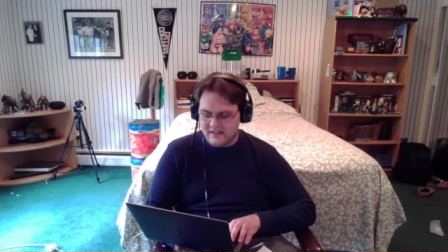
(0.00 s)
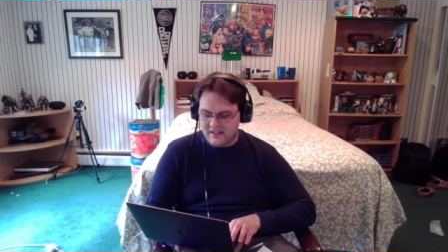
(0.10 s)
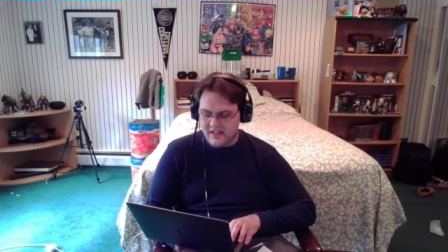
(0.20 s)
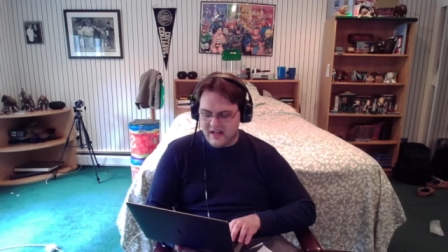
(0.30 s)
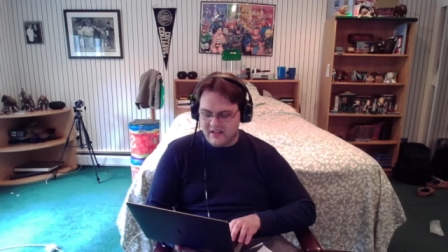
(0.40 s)

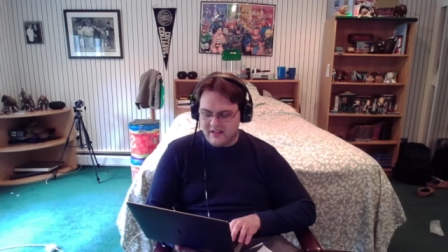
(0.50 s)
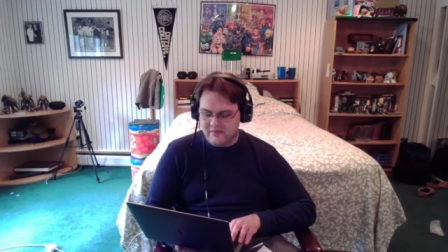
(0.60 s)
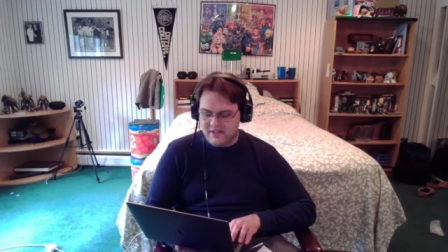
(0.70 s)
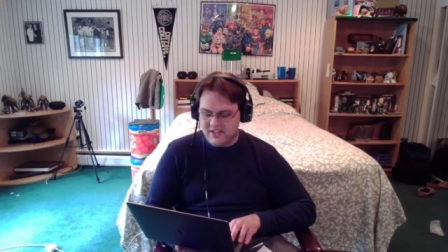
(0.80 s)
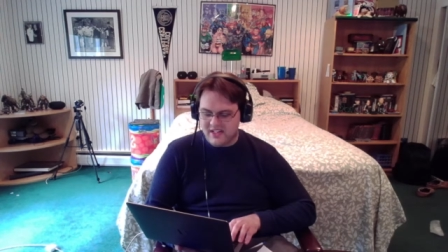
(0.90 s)
Yeah,
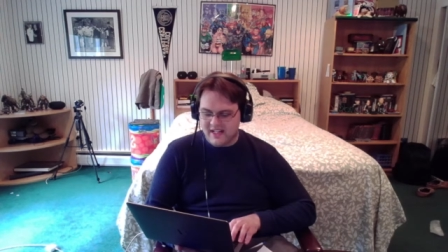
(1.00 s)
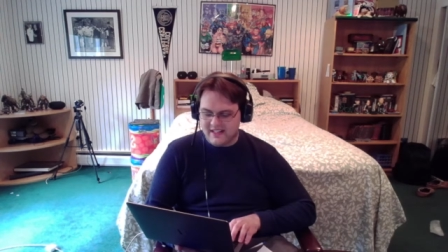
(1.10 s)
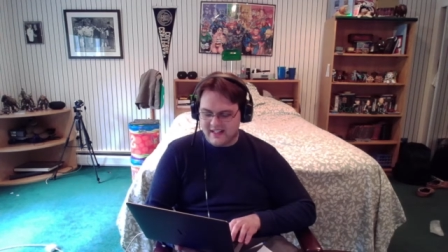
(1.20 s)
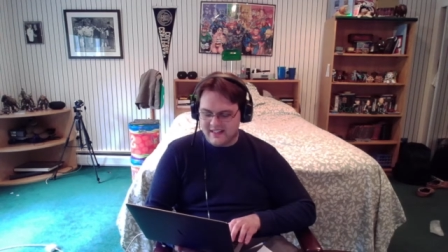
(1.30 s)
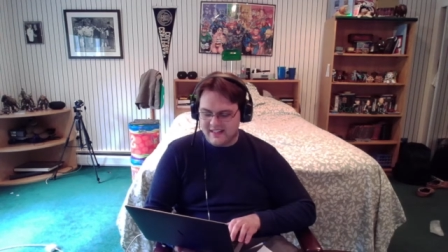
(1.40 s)
Machine
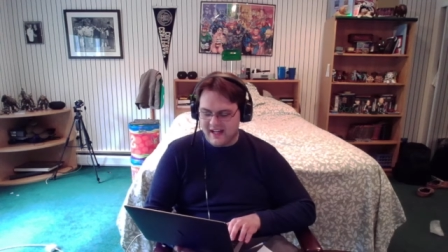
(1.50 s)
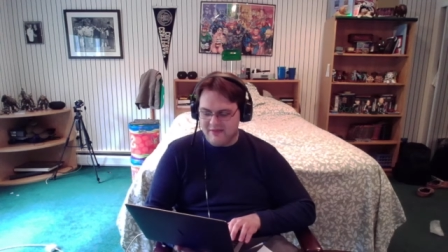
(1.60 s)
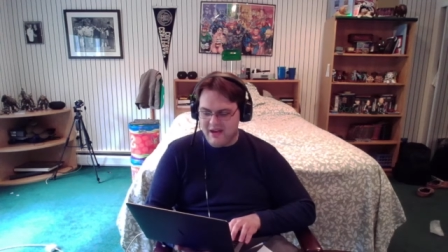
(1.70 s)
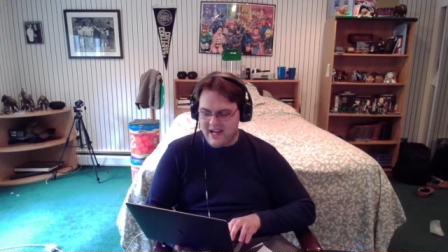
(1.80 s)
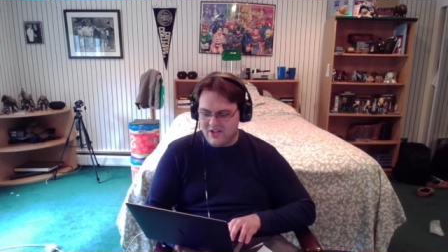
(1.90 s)
Gatai Sky
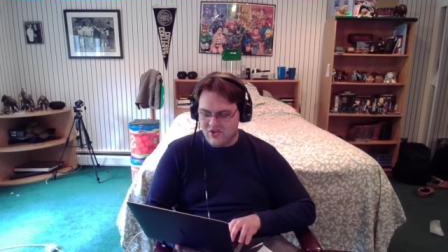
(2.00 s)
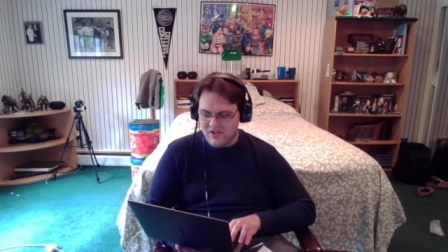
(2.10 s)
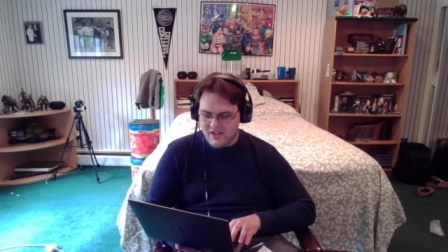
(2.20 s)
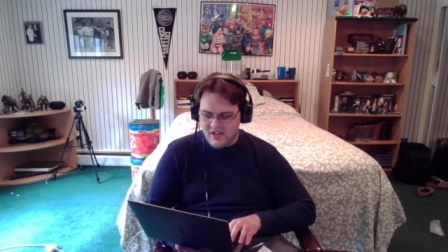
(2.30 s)
Mage,